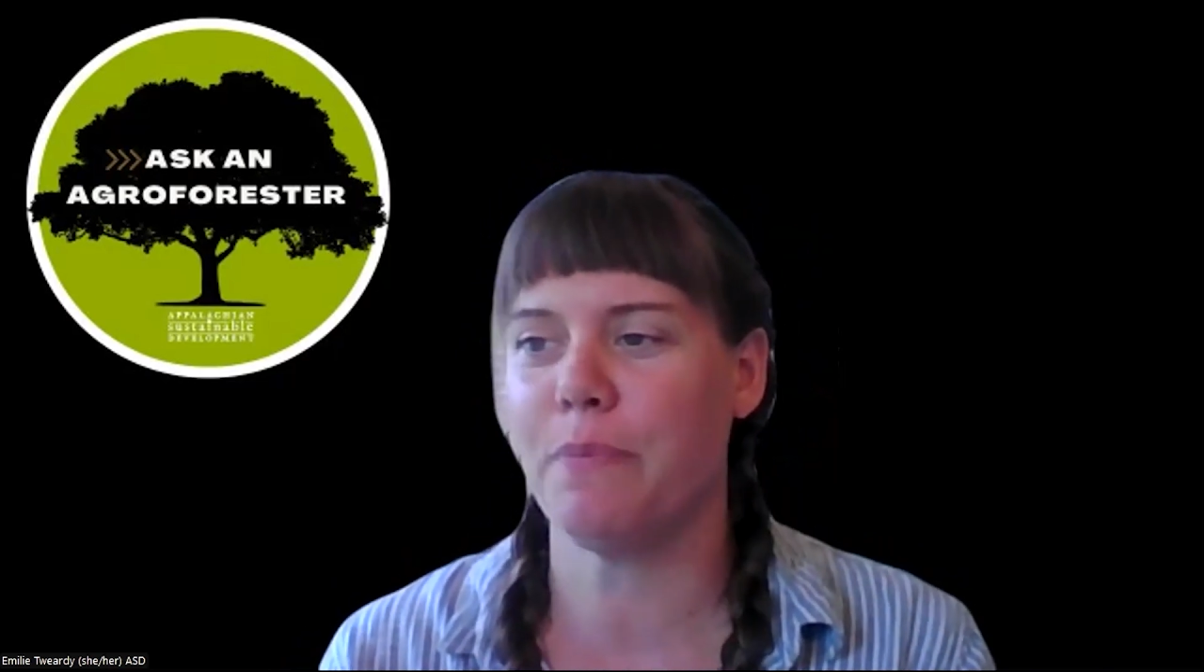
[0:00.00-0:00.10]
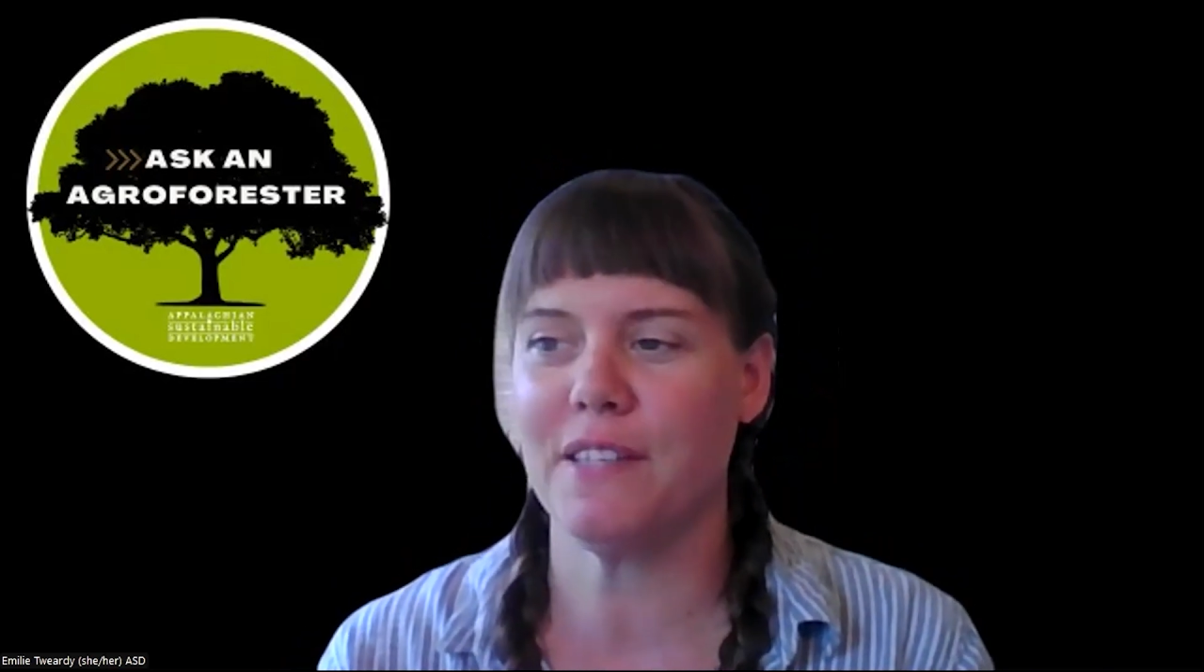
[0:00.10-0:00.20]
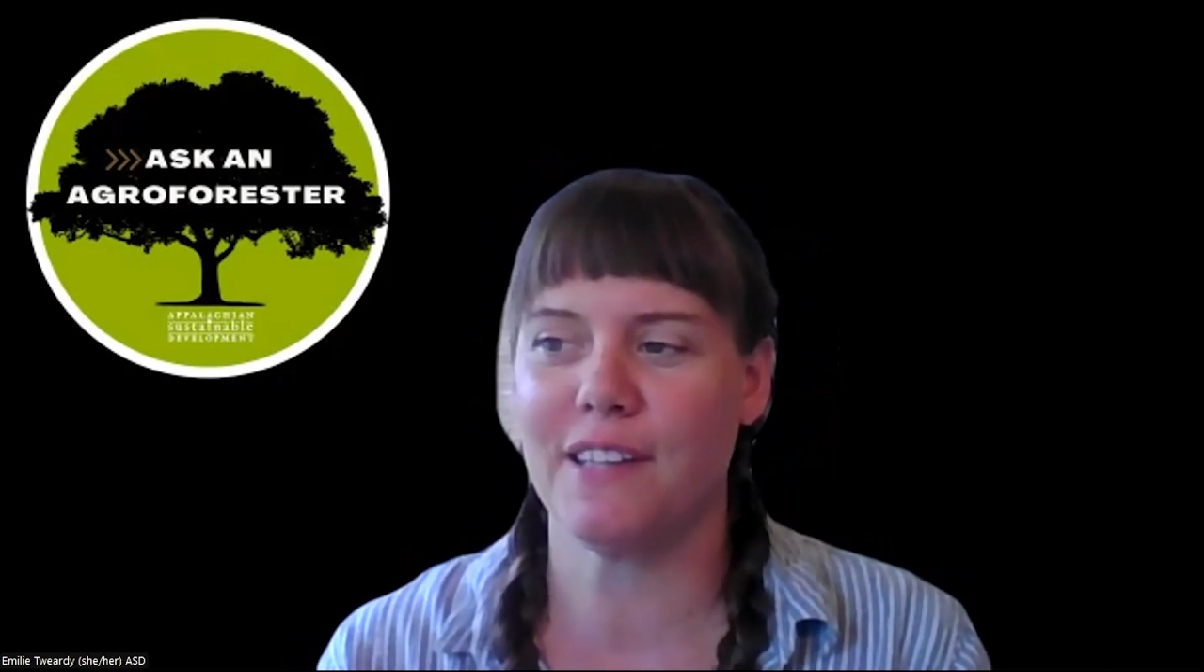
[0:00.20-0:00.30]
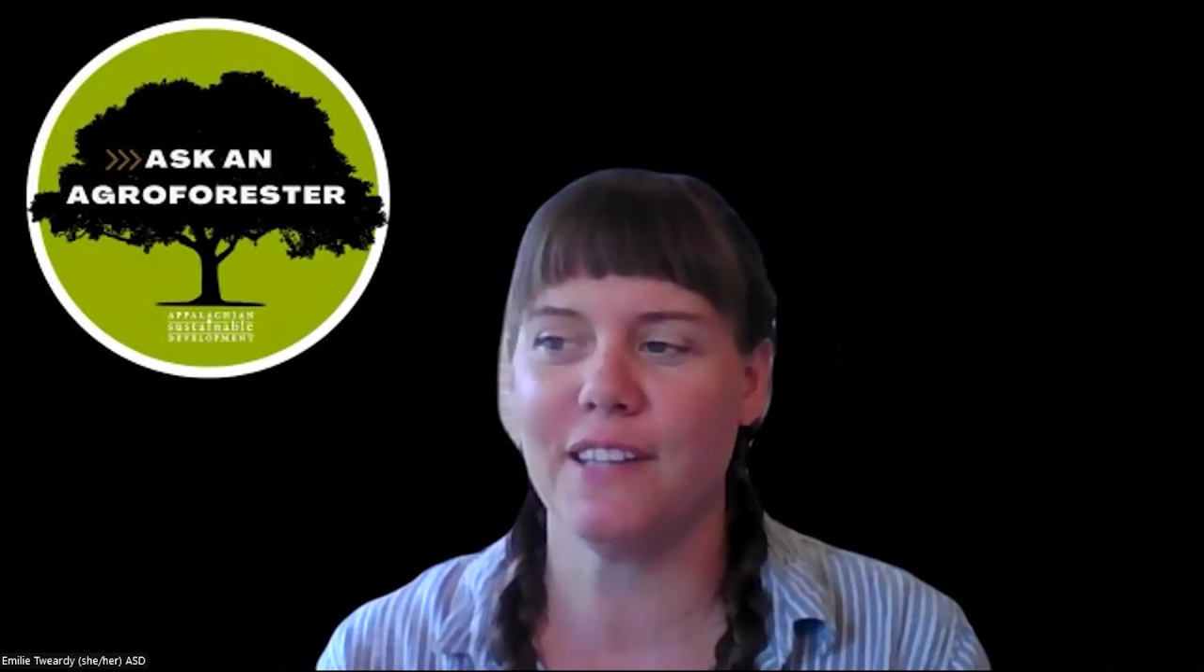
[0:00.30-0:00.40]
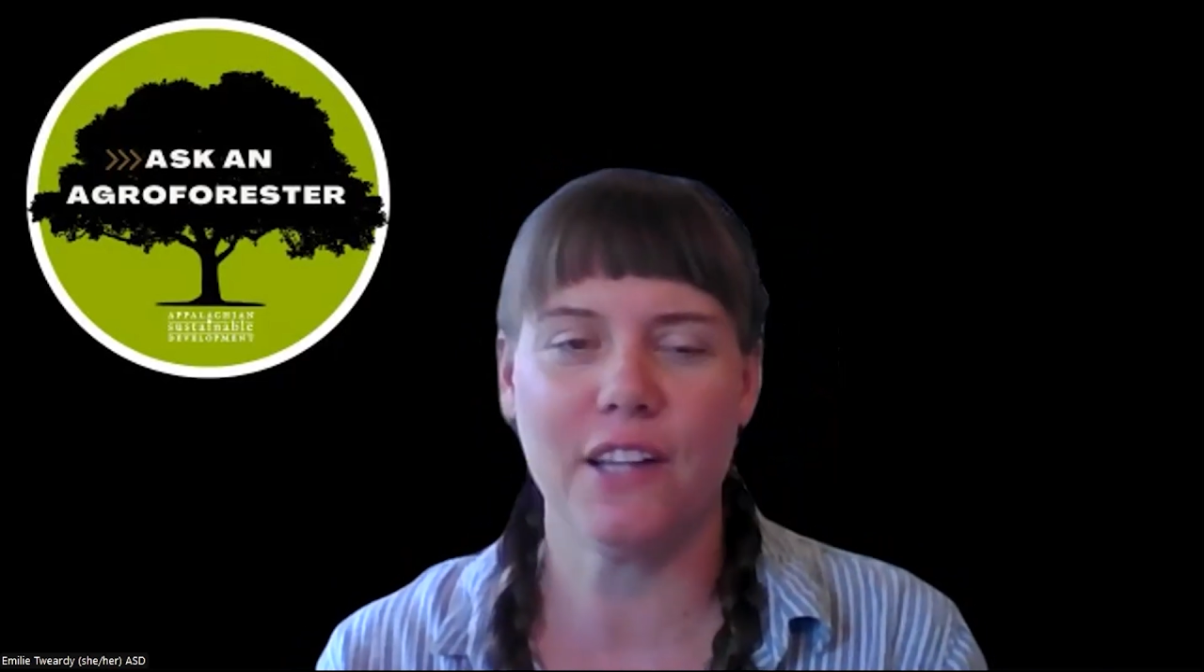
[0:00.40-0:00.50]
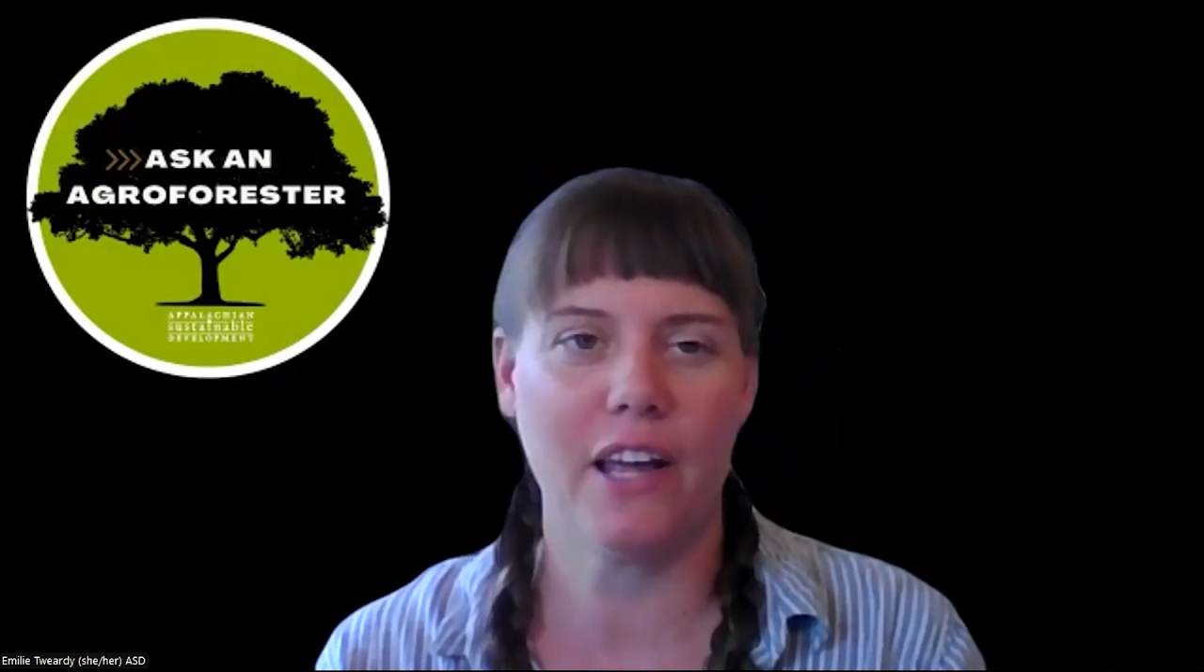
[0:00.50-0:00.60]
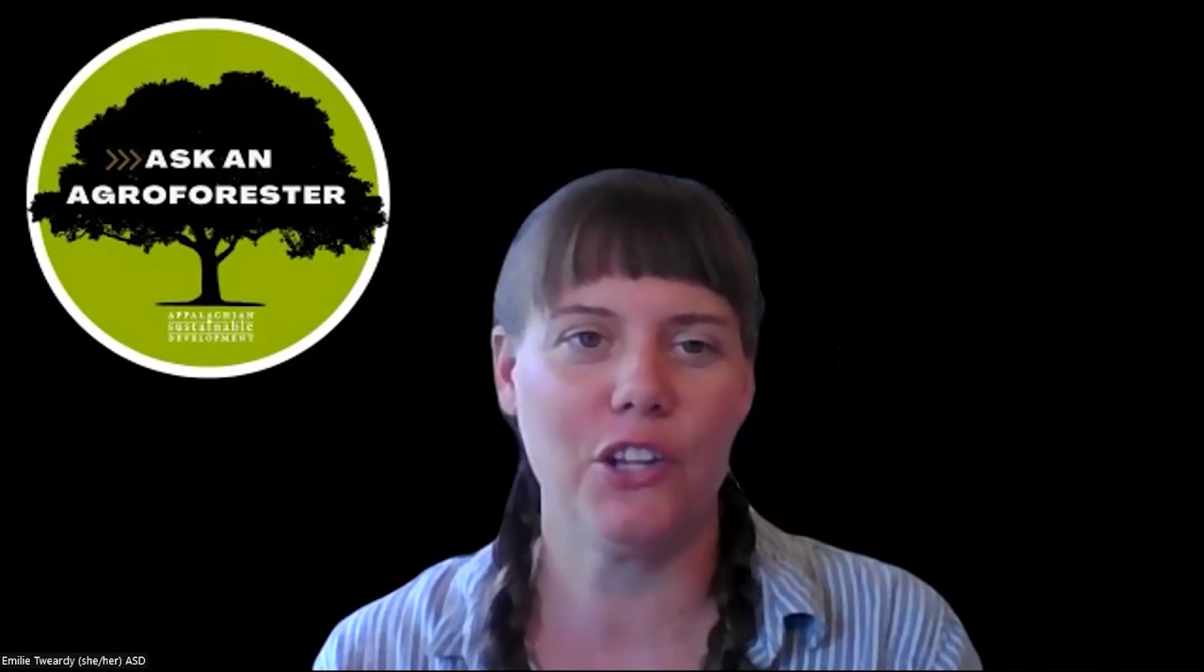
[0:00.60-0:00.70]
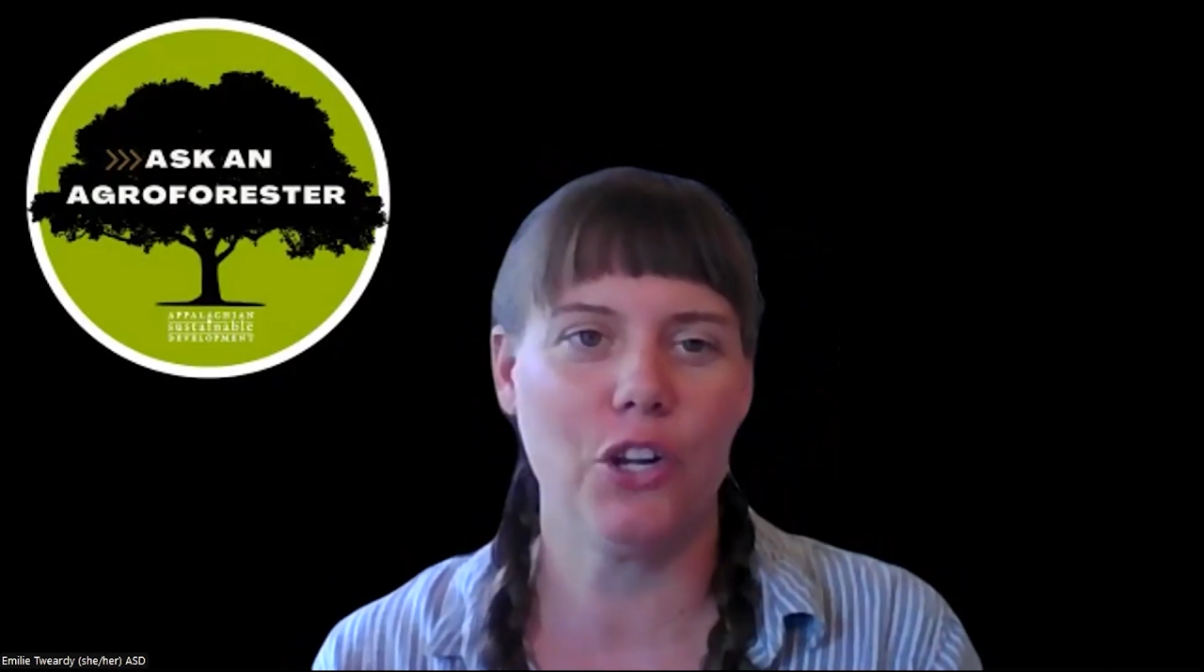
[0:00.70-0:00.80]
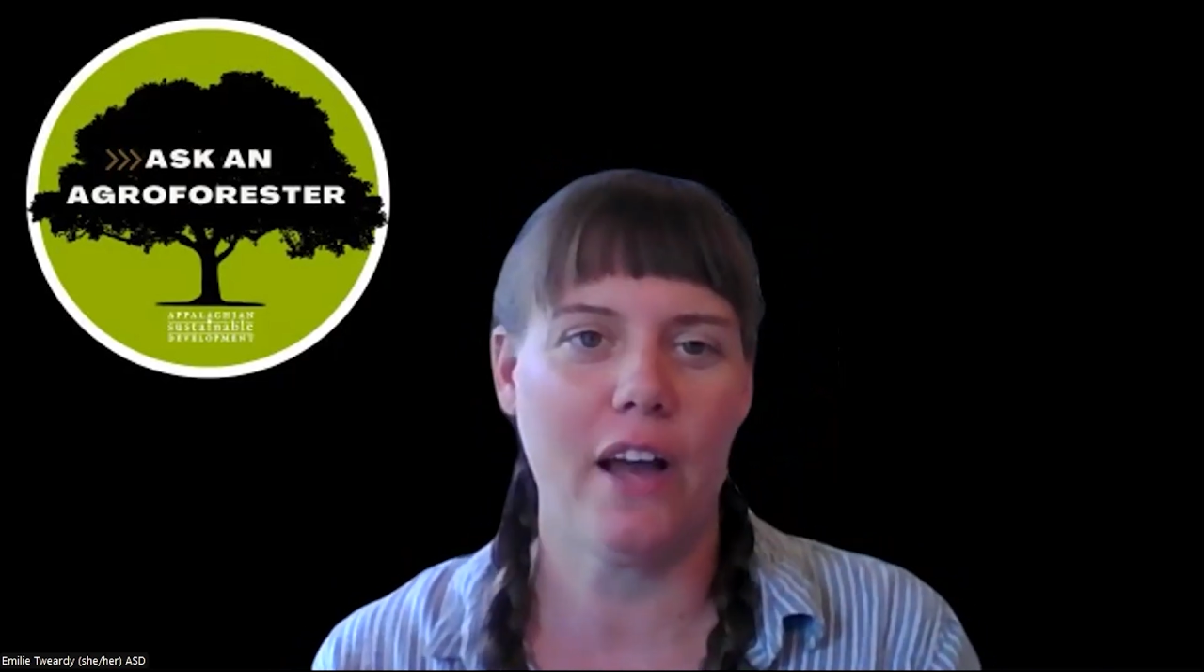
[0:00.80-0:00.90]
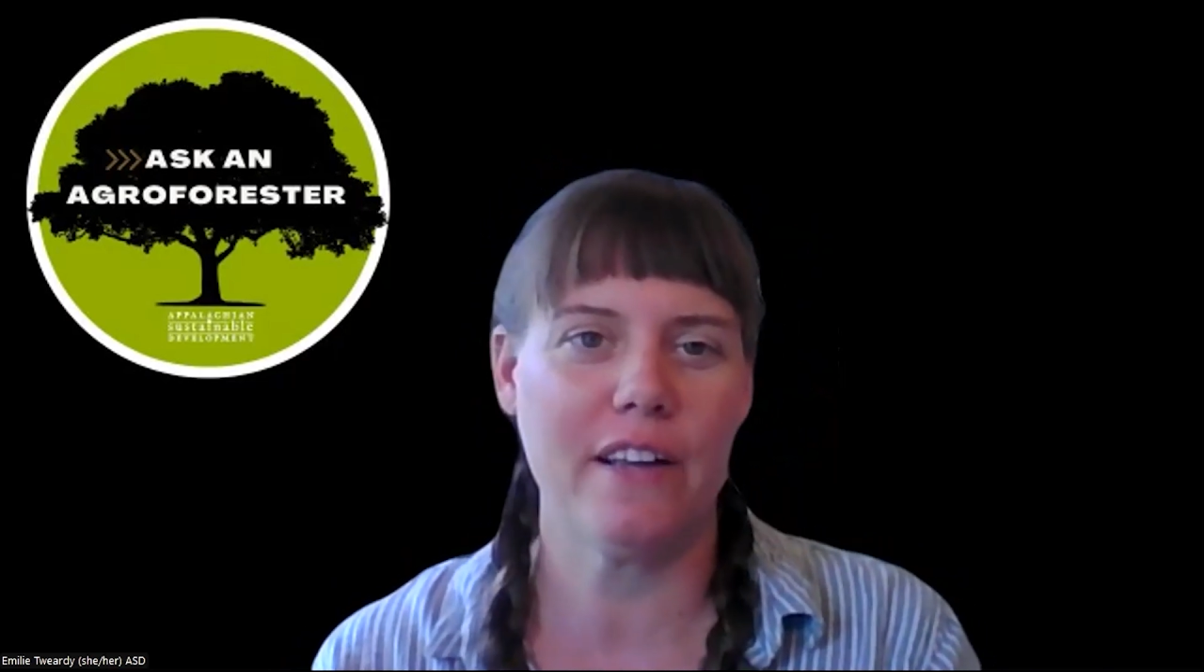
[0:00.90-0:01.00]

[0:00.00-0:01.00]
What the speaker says: basically like little